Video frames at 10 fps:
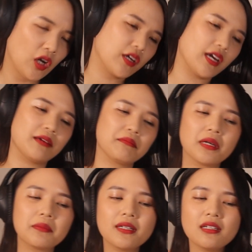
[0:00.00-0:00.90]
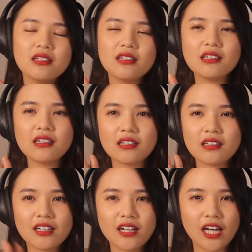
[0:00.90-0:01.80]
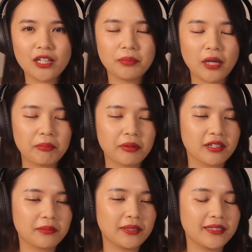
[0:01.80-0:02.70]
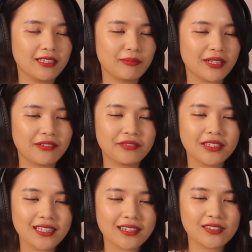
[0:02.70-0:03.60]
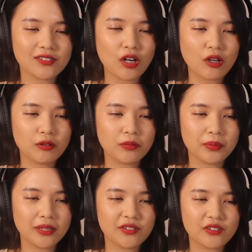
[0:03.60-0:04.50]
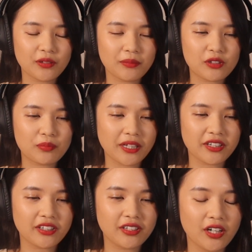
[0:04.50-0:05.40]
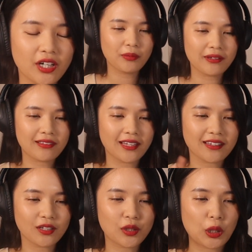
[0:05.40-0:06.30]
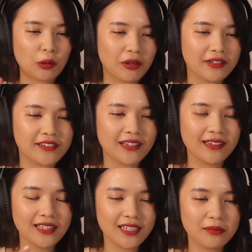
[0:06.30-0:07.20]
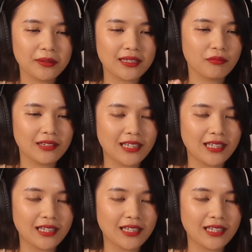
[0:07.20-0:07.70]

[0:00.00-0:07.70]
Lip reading: Okay, maybe an unpopular opinion, but I feel like this song would be so much better with like the chorus a little bit